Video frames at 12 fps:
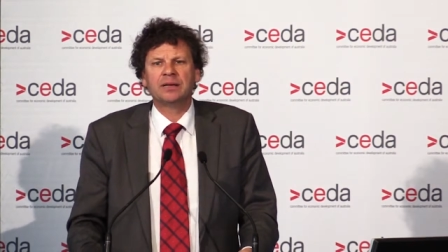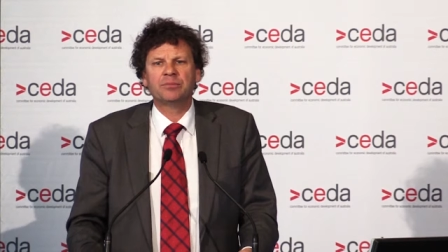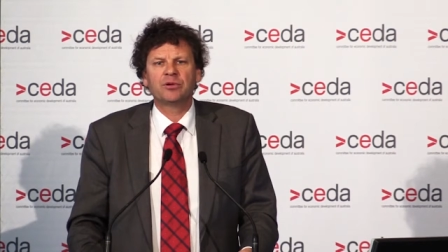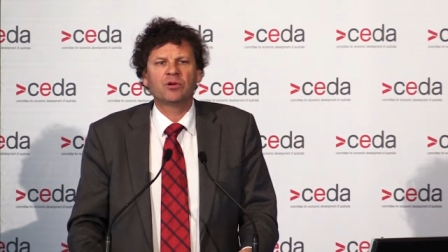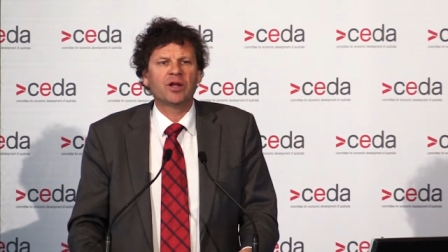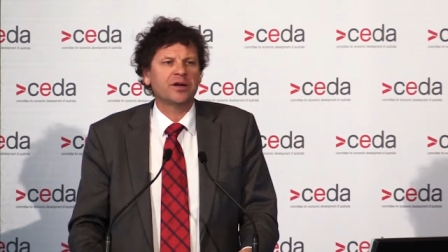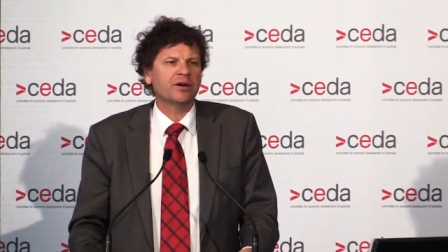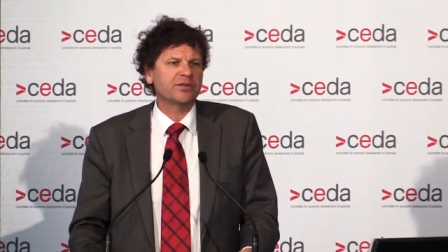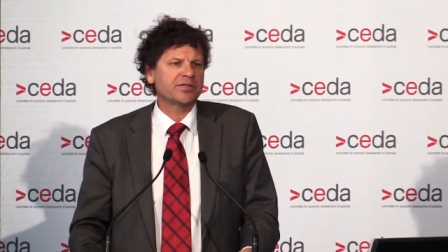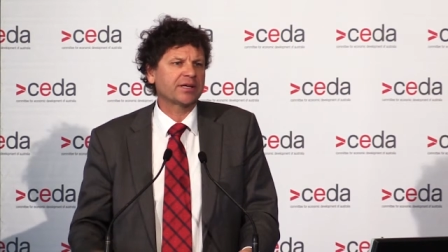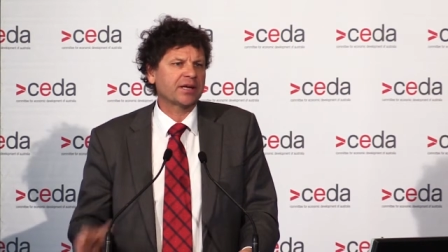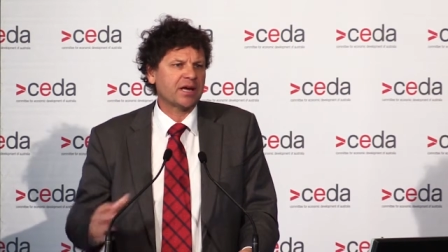but all I know
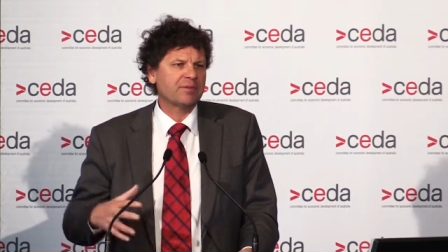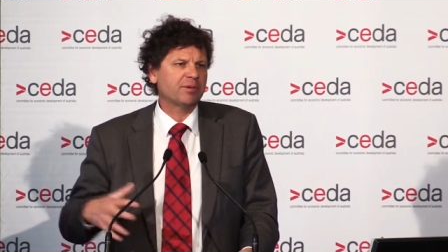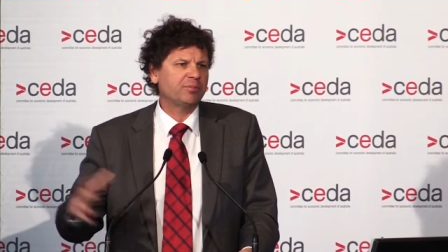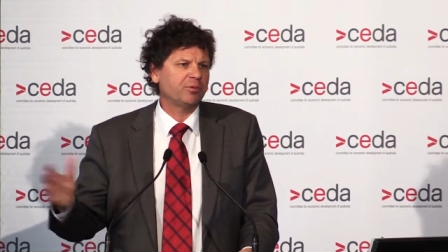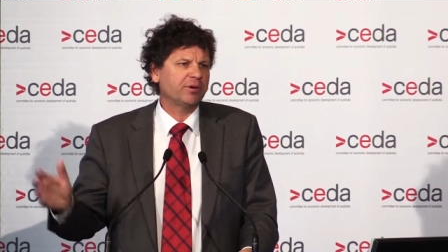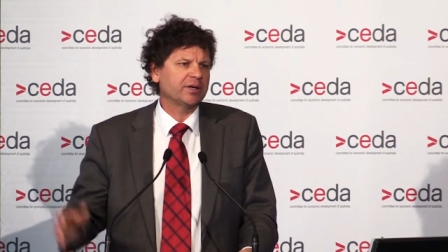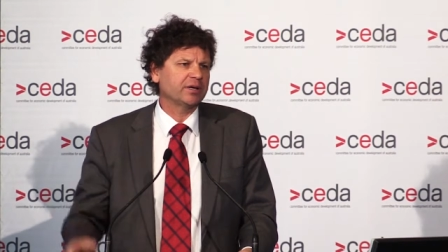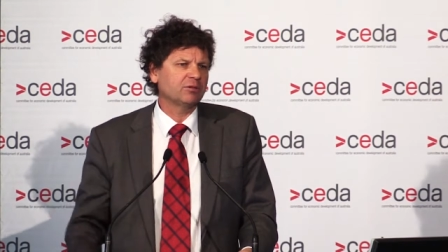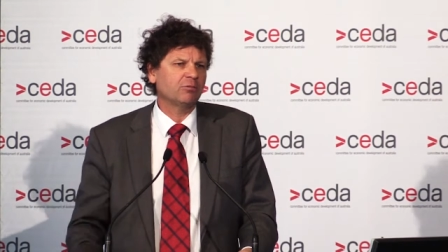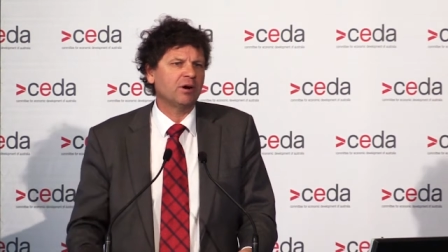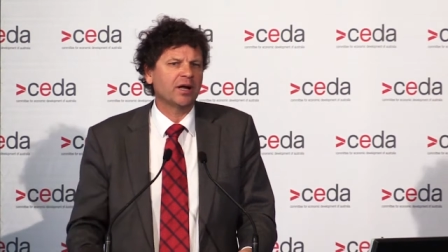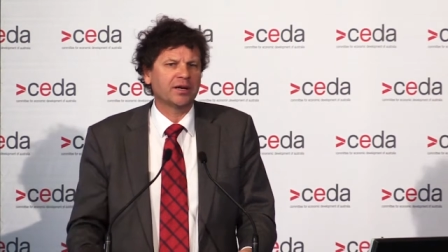is there came a point a
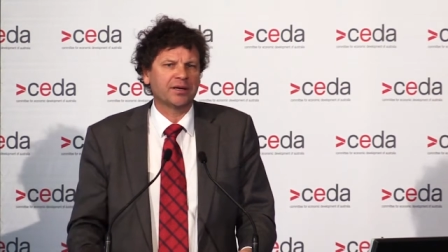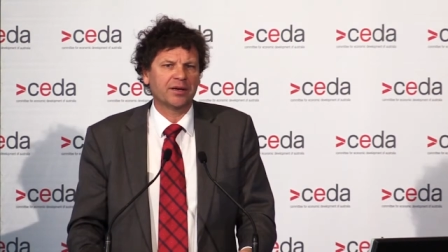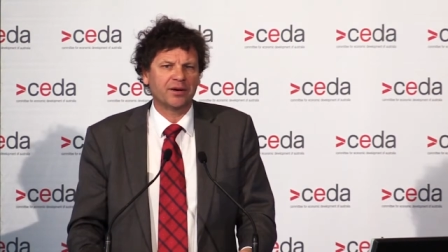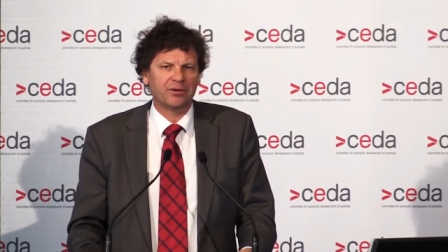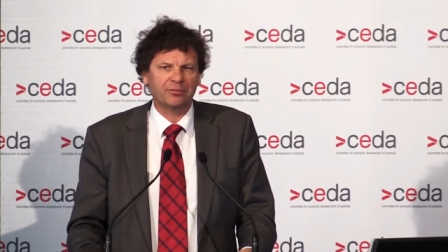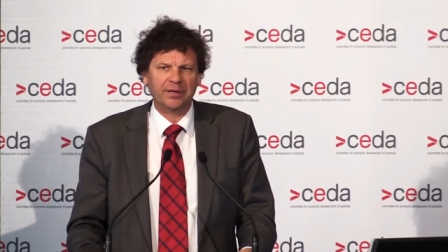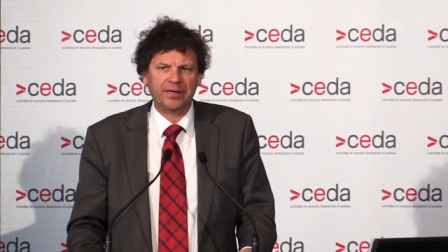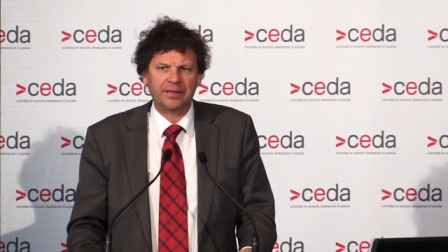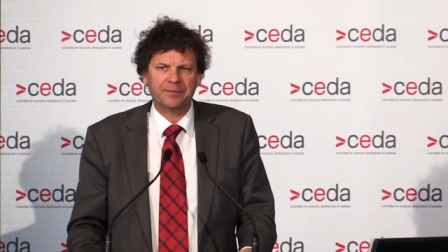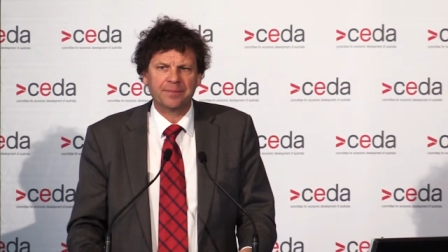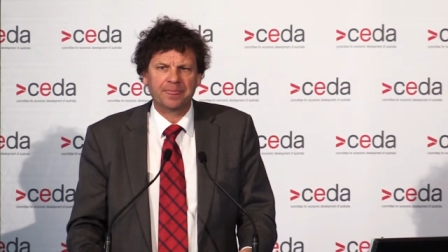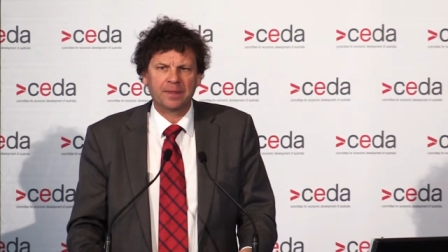little while ago
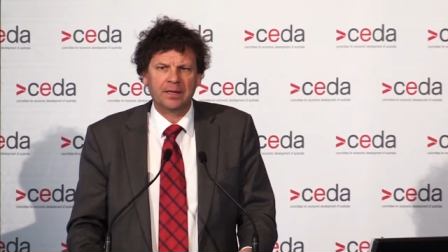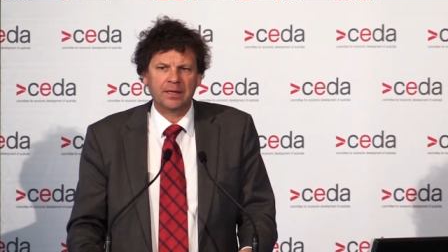where